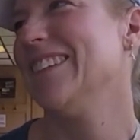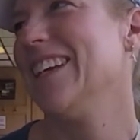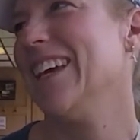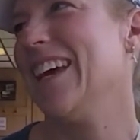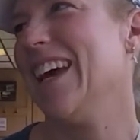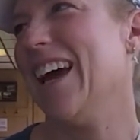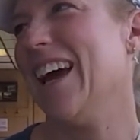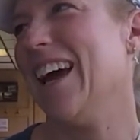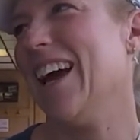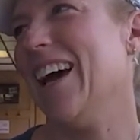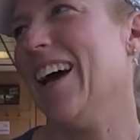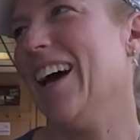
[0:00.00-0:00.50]

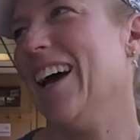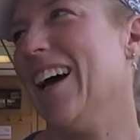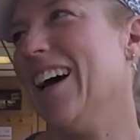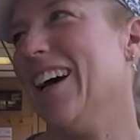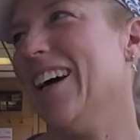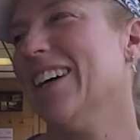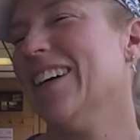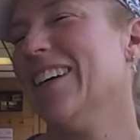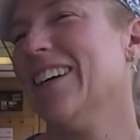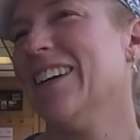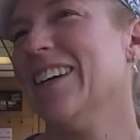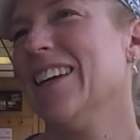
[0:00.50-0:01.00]

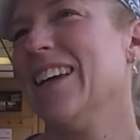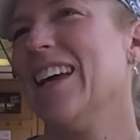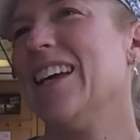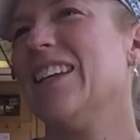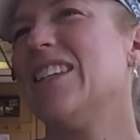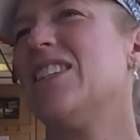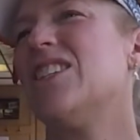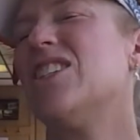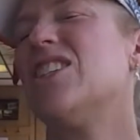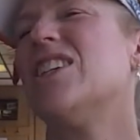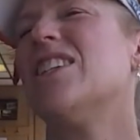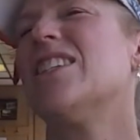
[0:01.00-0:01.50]
Yeah.
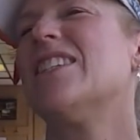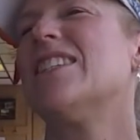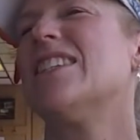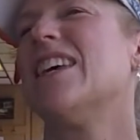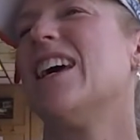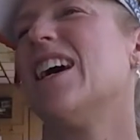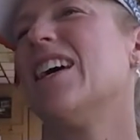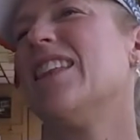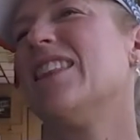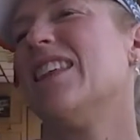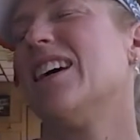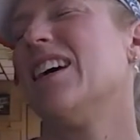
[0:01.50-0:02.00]
It's just
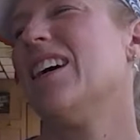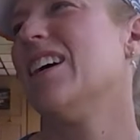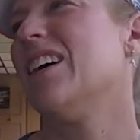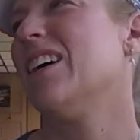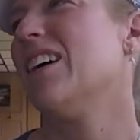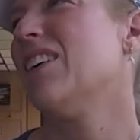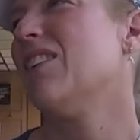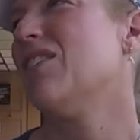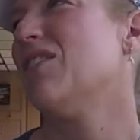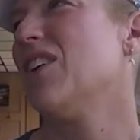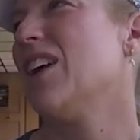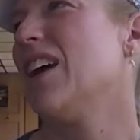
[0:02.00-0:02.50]
sad
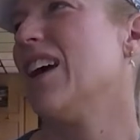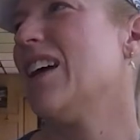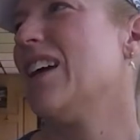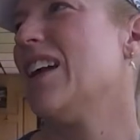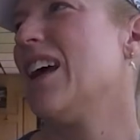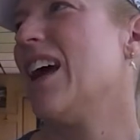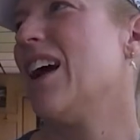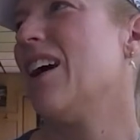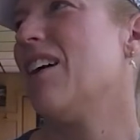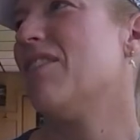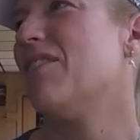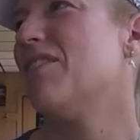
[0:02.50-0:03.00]
that we had to
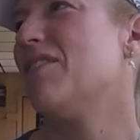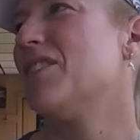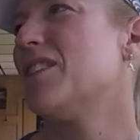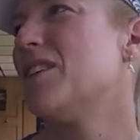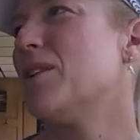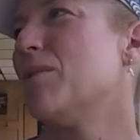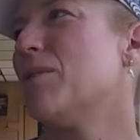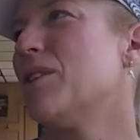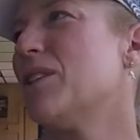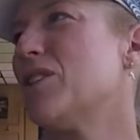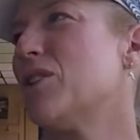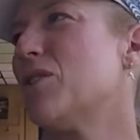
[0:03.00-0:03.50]
have
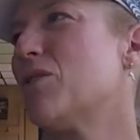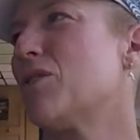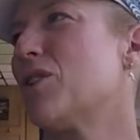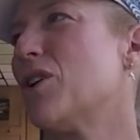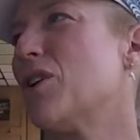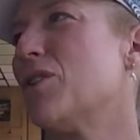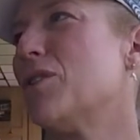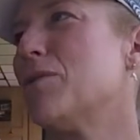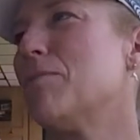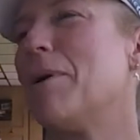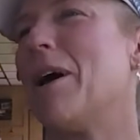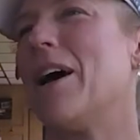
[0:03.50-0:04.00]
someone so
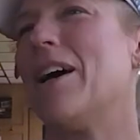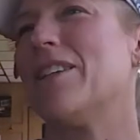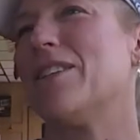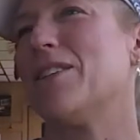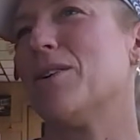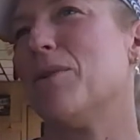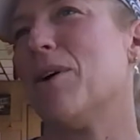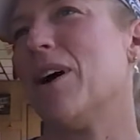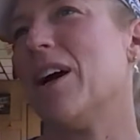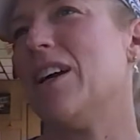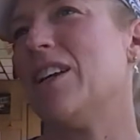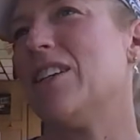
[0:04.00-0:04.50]
close pass
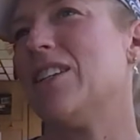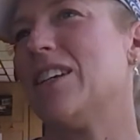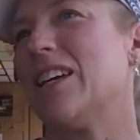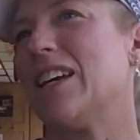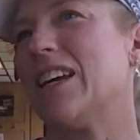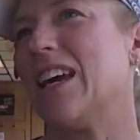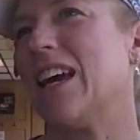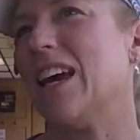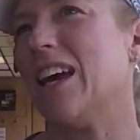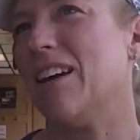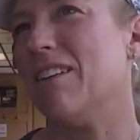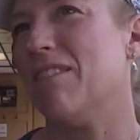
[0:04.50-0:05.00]
away to
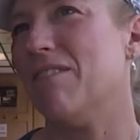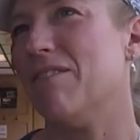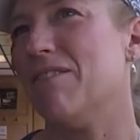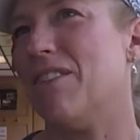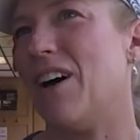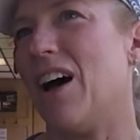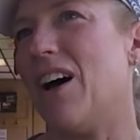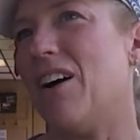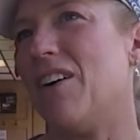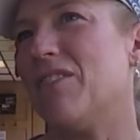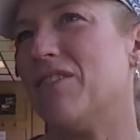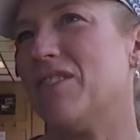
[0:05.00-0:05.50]
get
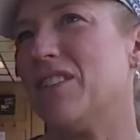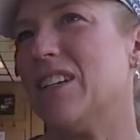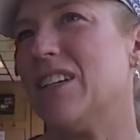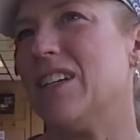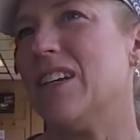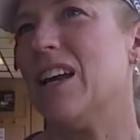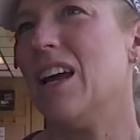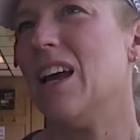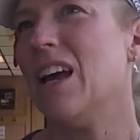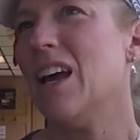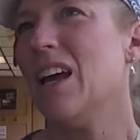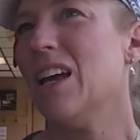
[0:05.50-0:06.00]
involved and